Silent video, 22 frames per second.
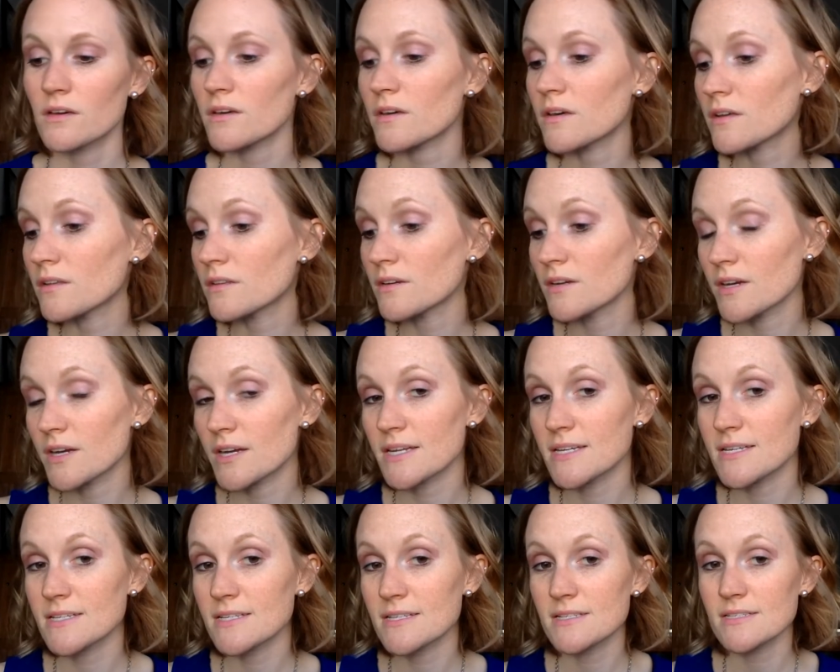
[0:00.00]
color. It
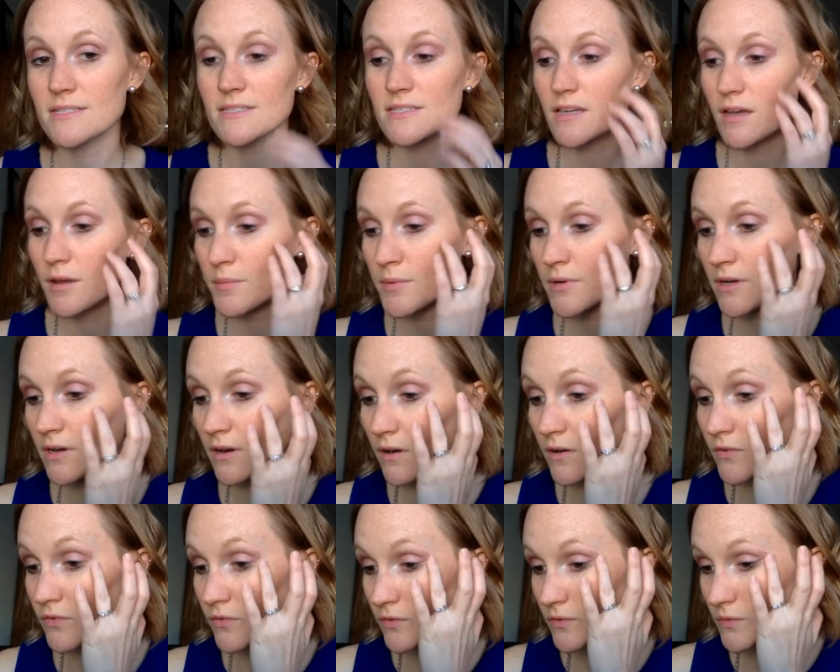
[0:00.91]
is coming
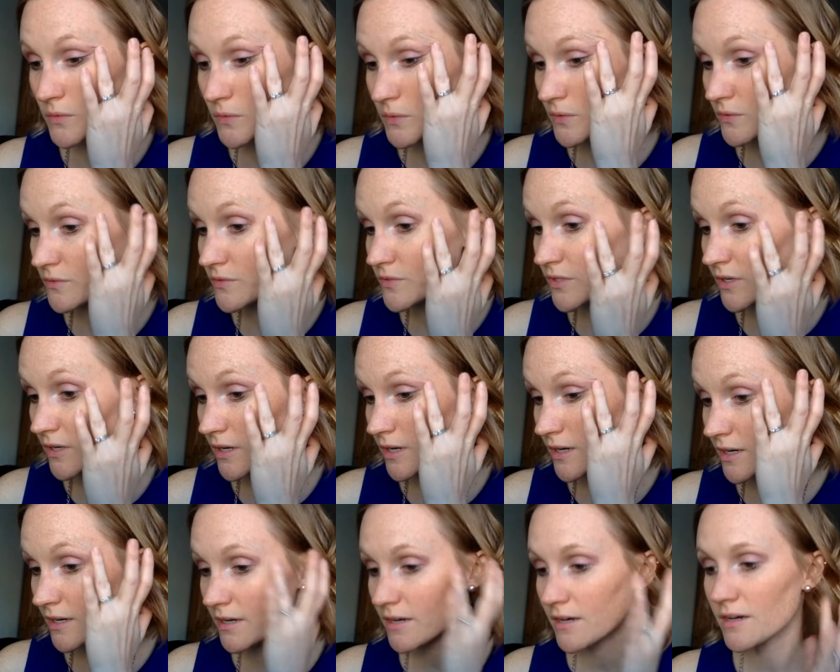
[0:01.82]
off a little
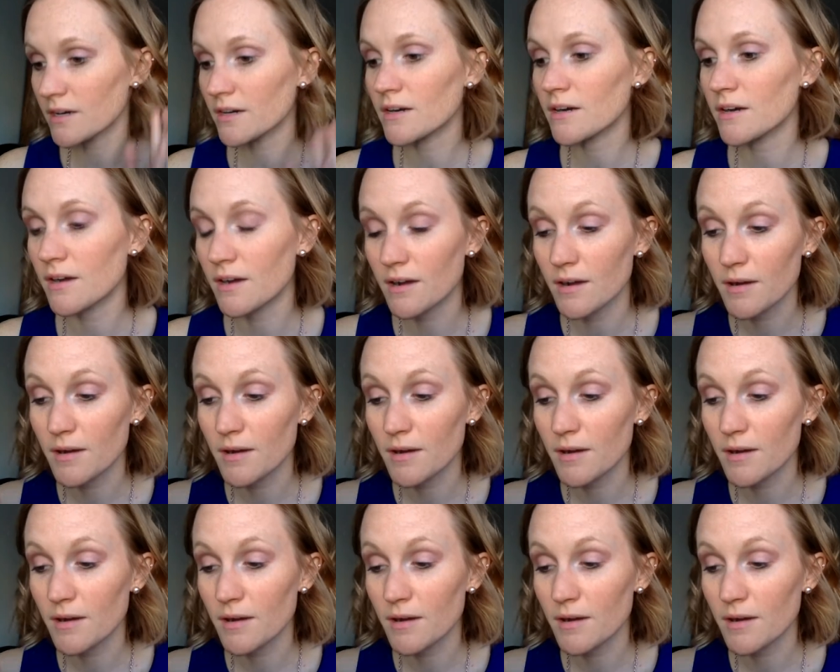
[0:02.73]
darker